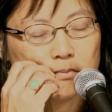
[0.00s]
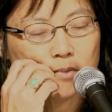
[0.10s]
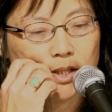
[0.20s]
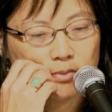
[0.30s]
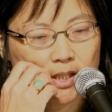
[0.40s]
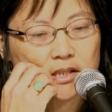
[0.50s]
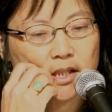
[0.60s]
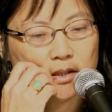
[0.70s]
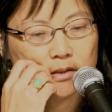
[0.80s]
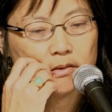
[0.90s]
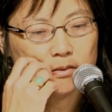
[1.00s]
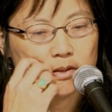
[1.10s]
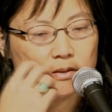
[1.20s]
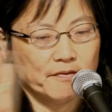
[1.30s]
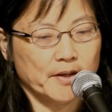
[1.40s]
my translator, who
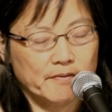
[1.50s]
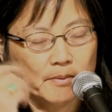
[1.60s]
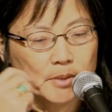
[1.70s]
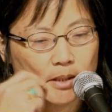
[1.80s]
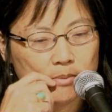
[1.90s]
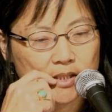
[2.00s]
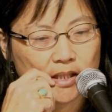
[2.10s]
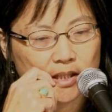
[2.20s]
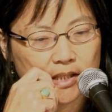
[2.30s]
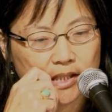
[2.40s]
is a friend from Dharamsala,